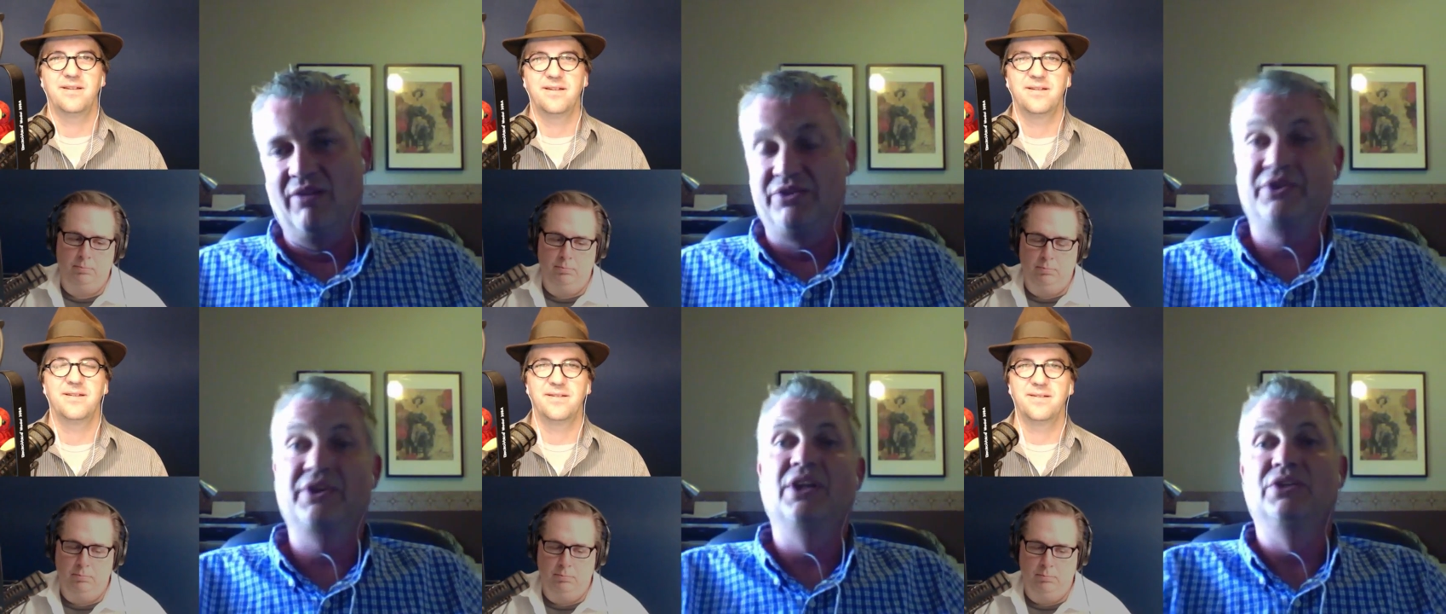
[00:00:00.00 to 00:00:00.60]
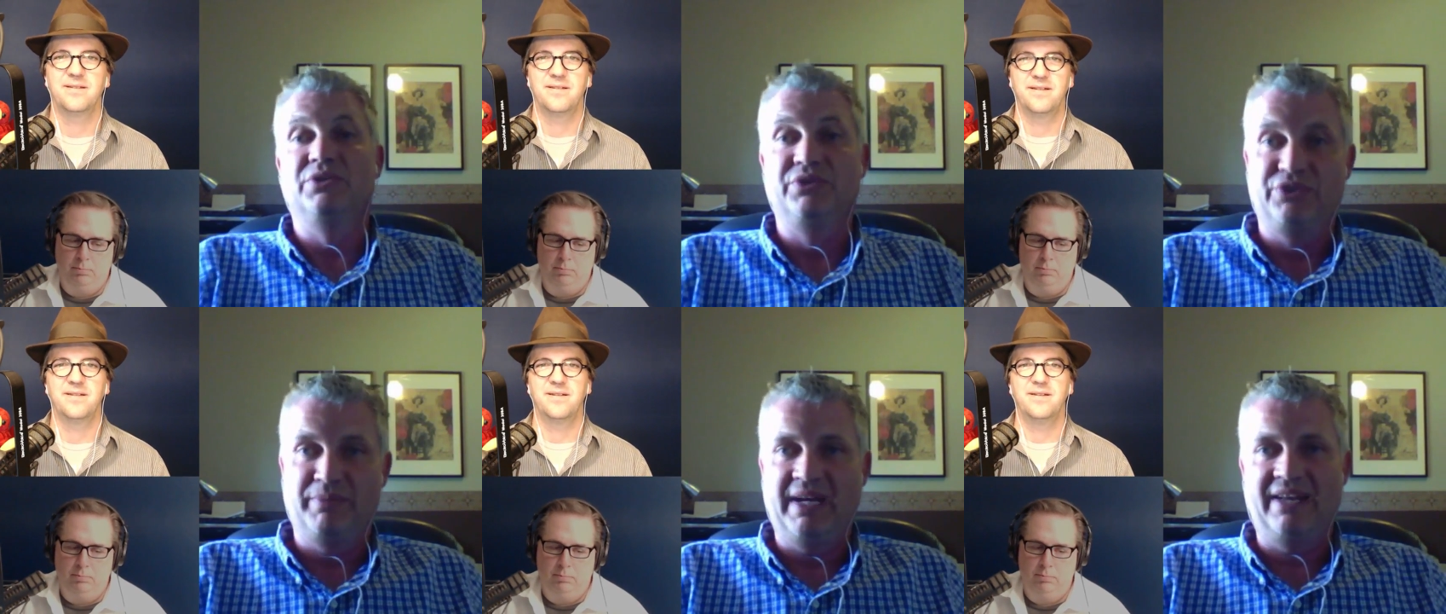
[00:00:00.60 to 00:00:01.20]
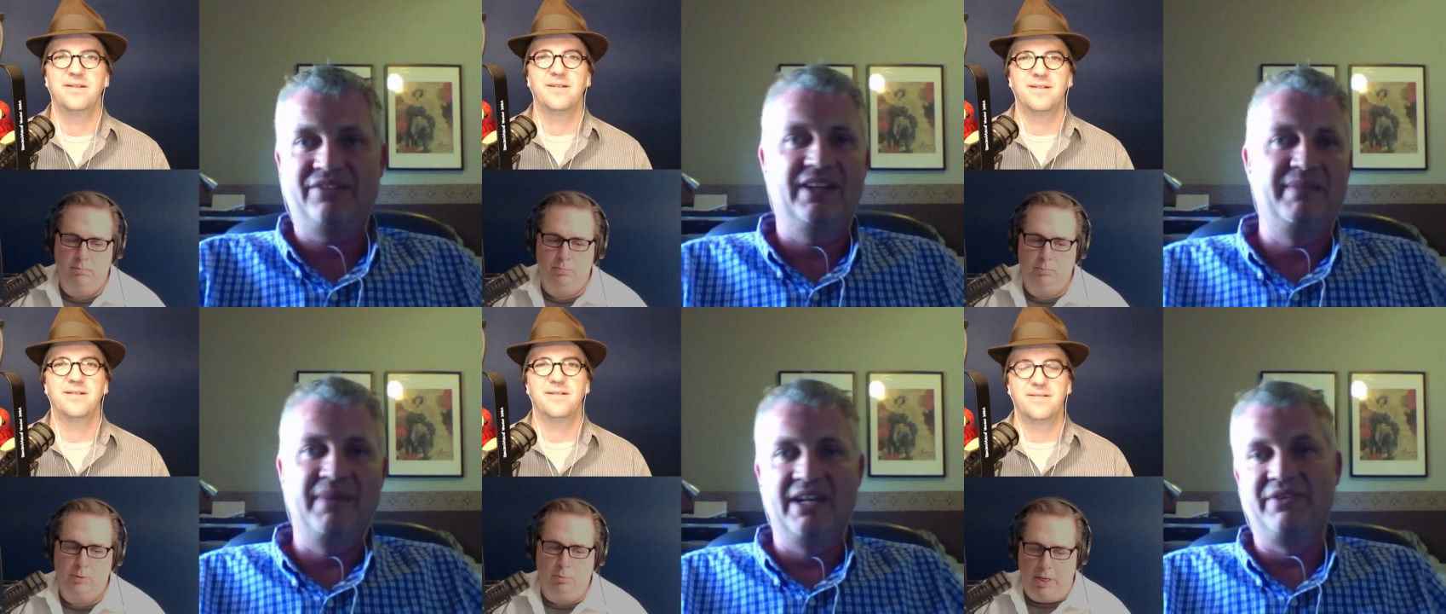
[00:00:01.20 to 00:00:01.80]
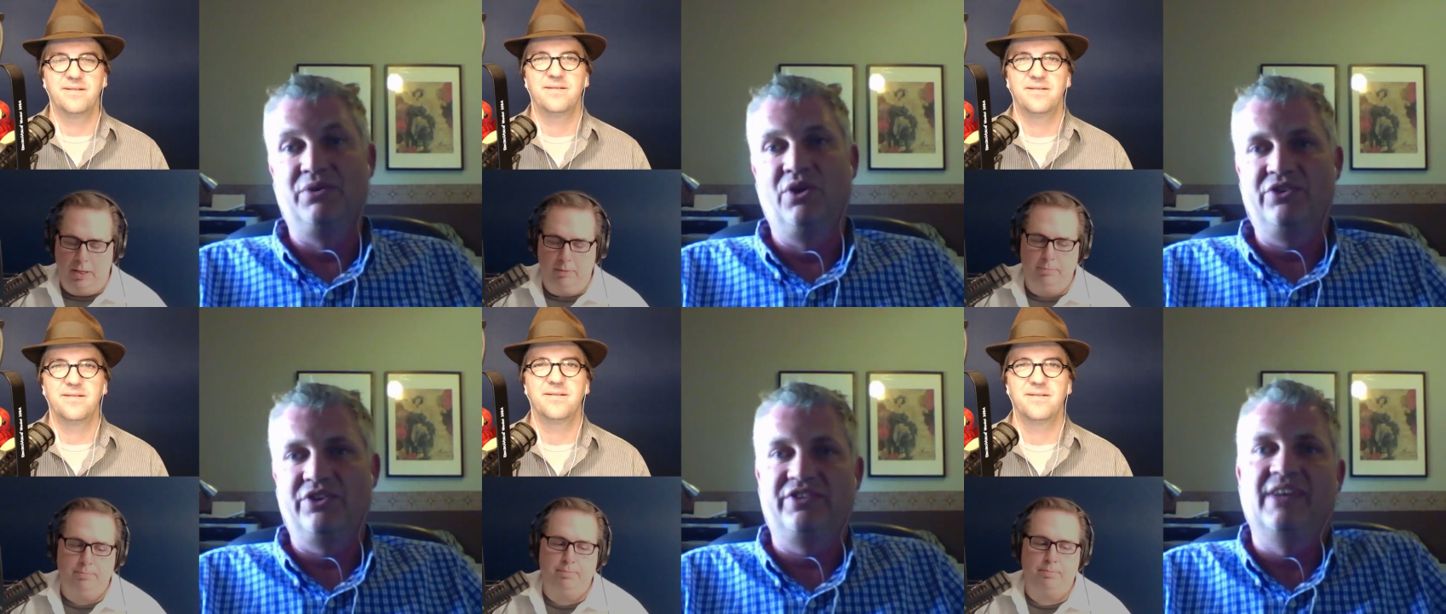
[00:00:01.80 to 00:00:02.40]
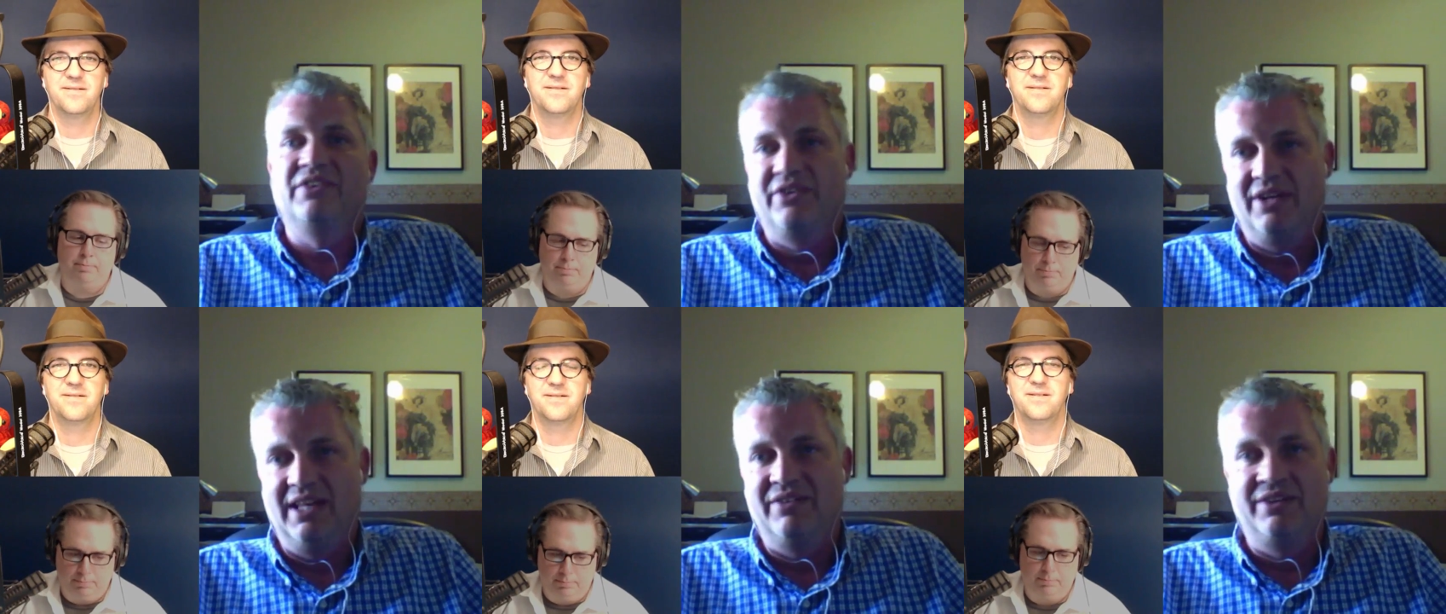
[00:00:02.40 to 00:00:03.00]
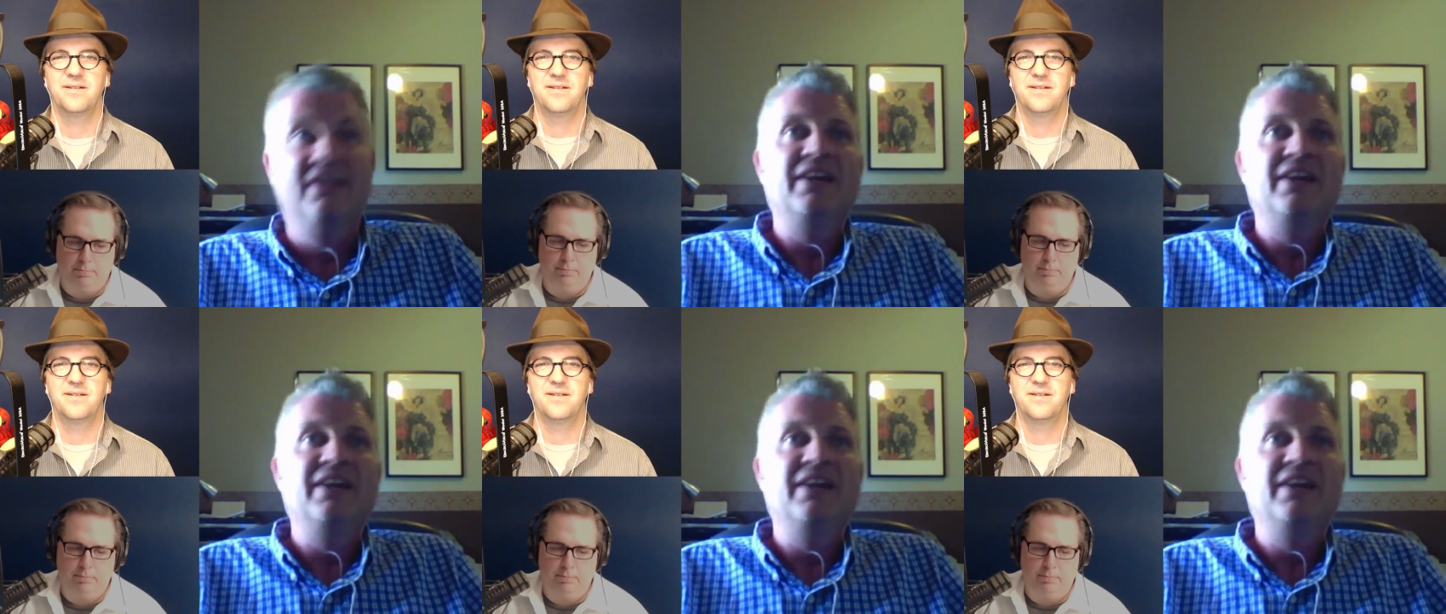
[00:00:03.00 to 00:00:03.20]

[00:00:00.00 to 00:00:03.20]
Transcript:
Speaker 1: you're going to lose your pass line bet. Right. If he rolls a seven or eleven,